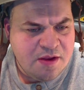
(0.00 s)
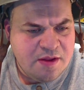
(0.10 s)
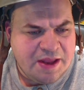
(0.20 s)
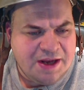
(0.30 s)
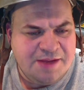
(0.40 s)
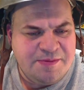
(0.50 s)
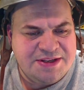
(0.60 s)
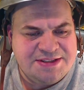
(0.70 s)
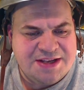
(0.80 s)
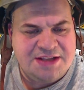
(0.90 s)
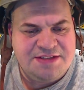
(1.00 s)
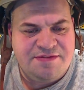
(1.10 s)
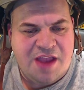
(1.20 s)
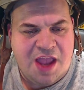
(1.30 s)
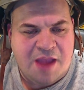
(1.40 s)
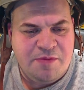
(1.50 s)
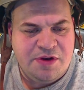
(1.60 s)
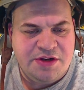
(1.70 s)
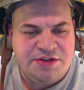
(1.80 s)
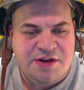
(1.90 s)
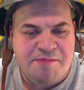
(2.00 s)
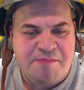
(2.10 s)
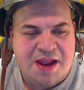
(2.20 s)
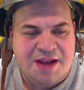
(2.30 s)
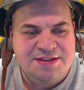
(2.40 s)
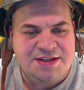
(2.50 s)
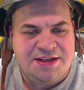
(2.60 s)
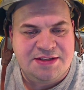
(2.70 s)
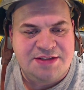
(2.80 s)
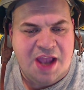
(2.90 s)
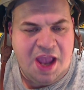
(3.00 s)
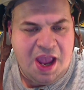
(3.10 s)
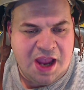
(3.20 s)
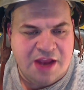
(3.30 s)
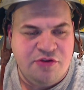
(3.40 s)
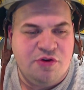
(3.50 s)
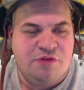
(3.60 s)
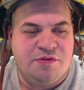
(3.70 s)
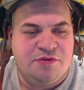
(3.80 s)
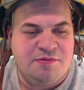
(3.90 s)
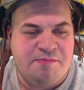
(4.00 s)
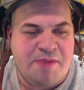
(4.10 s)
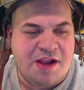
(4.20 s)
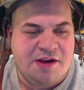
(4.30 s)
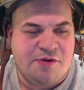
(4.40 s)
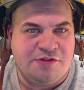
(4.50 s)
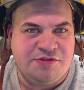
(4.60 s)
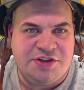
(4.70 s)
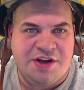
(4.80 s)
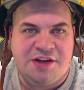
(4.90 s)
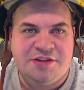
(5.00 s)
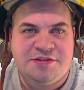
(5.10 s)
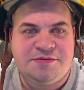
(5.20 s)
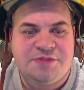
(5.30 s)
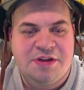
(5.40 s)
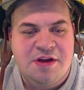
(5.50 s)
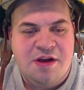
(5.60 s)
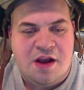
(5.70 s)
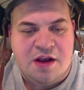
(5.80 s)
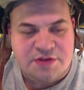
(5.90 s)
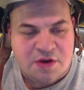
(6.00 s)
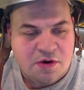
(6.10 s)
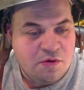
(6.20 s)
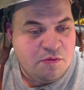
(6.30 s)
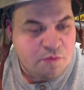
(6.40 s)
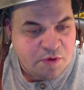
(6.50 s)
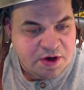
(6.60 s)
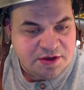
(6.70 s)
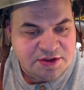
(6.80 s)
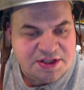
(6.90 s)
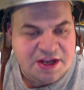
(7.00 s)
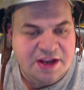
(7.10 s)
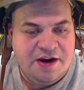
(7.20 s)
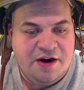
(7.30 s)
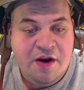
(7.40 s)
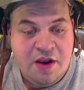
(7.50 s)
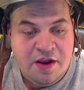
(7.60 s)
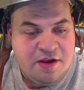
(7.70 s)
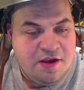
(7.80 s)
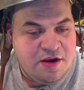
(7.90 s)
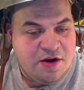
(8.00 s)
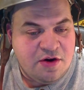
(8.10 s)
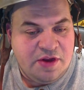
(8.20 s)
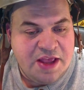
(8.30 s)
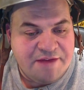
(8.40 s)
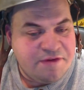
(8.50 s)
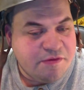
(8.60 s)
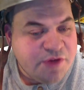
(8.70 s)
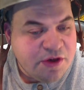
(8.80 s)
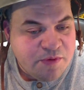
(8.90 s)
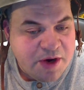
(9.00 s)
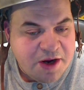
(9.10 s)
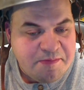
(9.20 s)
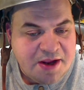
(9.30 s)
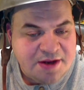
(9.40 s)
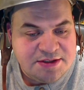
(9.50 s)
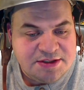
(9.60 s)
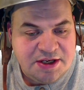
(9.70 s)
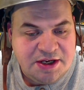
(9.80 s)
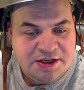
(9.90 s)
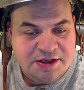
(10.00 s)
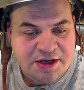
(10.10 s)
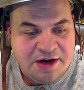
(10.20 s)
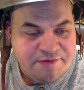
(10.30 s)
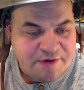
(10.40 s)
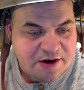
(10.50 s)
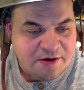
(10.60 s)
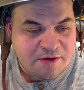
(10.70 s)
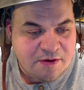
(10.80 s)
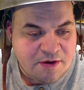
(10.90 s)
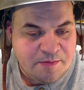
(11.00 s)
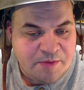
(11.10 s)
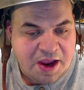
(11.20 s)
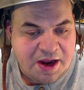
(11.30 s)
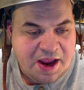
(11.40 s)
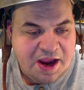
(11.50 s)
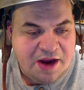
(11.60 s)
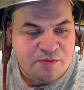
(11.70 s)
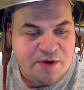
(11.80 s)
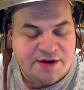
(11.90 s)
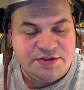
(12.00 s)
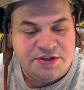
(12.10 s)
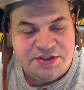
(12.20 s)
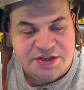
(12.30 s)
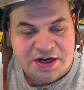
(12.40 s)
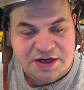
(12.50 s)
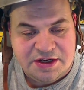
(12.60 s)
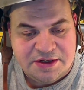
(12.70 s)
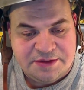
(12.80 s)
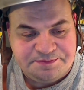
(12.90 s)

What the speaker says: They limit the size of ammunition and magazines and universal background checks. So what it looks like here, you can only have 15 round magazine and a firearm and 8 rounds in a shotgun.